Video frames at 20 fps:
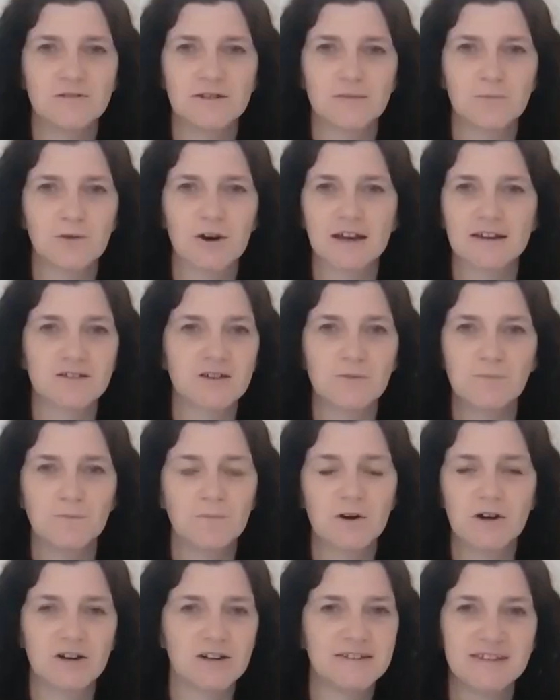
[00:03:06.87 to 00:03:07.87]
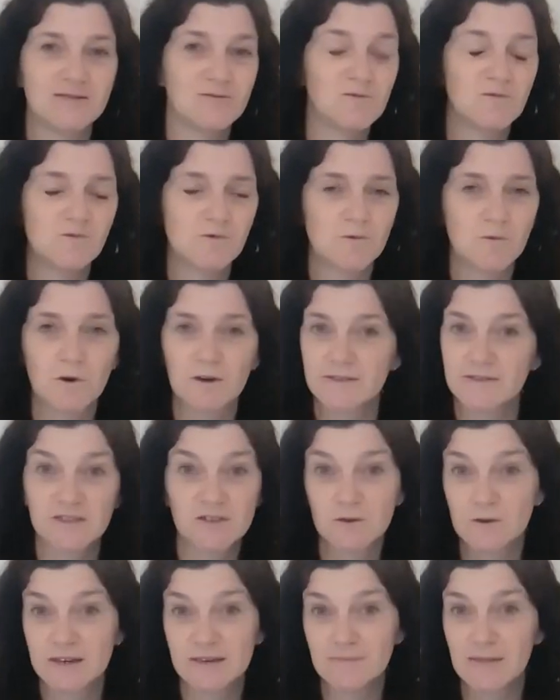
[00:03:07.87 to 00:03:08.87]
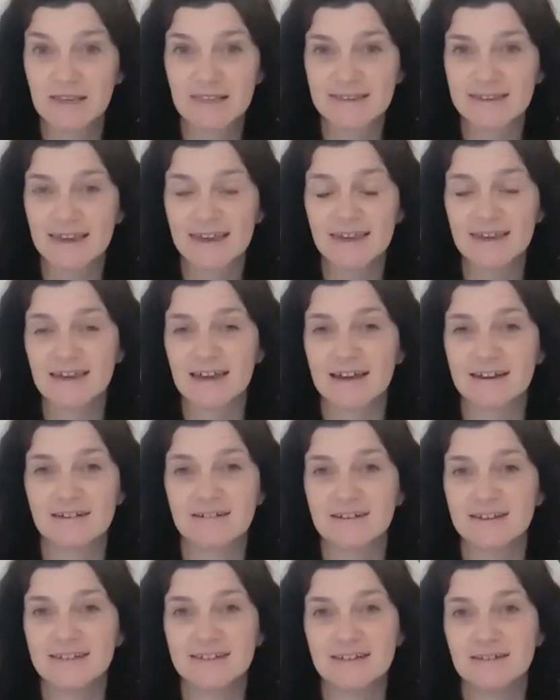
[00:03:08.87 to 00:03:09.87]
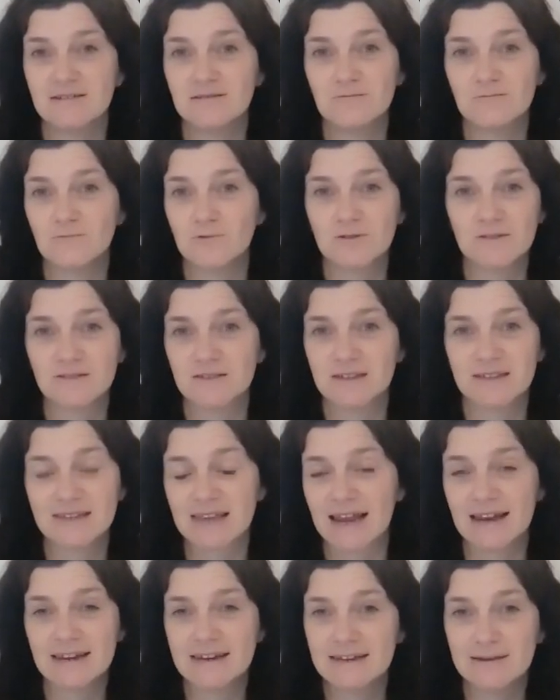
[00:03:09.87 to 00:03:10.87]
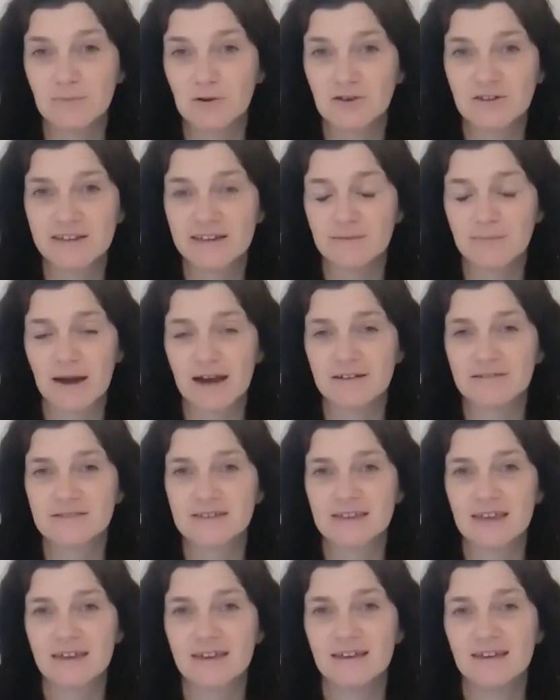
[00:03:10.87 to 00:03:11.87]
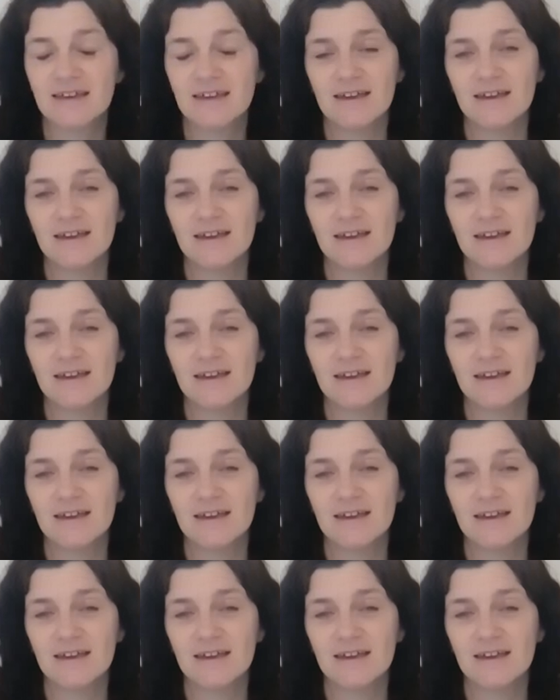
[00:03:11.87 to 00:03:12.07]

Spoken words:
depression, but I didn't want to admit it, and I didn't want to tell anybody about it.